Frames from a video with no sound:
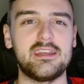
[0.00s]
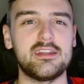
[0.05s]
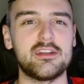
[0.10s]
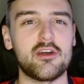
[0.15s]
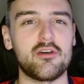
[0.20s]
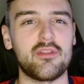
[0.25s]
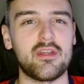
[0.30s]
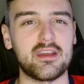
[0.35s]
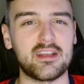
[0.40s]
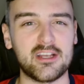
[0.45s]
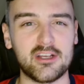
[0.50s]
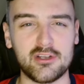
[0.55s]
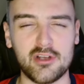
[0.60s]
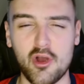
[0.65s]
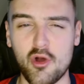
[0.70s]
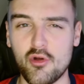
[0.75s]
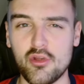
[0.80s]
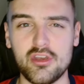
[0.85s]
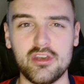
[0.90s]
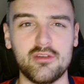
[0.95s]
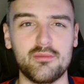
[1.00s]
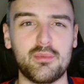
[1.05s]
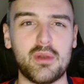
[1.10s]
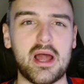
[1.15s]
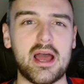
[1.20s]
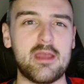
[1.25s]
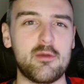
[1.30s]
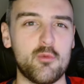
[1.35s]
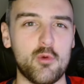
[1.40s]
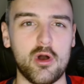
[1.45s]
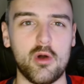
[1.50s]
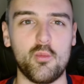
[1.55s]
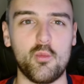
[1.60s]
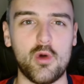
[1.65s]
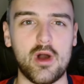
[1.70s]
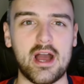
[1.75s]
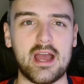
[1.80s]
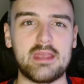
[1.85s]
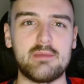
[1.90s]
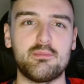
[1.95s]
You know, they kind of play one
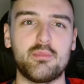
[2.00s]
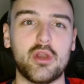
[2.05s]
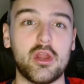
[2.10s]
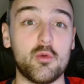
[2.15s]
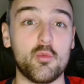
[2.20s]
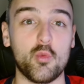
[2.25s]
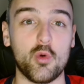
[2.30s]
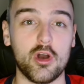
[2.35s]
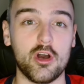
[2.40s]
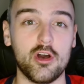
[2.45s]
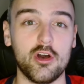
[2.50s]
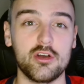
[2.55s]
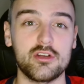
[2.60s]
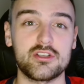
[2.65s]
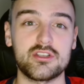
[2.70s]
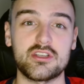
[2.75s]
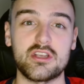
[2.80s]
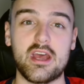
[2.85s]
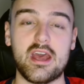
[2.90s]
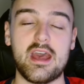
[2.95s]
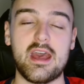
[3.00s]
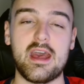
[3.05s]
way, but it works.